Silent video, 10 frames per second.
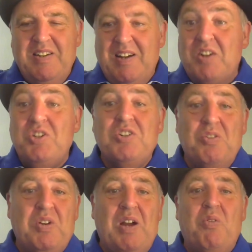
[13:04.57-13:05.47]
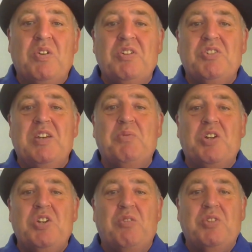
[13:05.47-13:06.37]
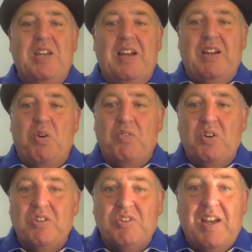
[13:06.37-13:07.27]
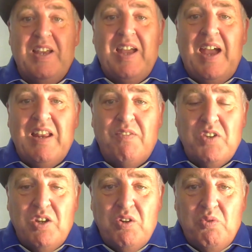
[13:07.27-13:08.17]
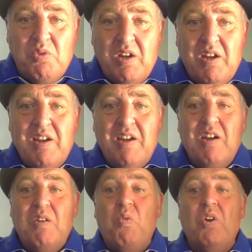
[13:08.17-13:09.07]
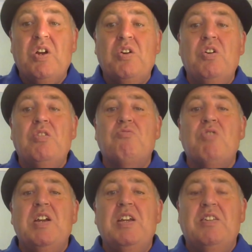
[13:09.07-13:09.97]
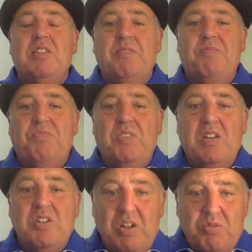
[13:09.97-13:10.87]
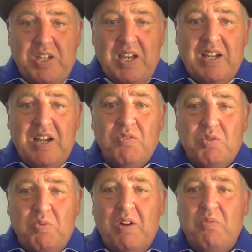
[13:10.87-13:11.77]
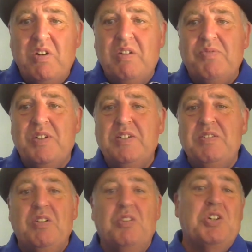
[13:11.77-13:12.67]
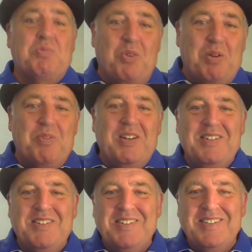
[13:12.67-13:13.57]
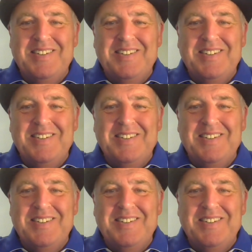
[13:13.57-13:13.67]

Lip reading: I should still go on and see what the Chelsea Echo have got to say. And if you want a good read, the Chelsea Echo is well worth it. Not just my bits.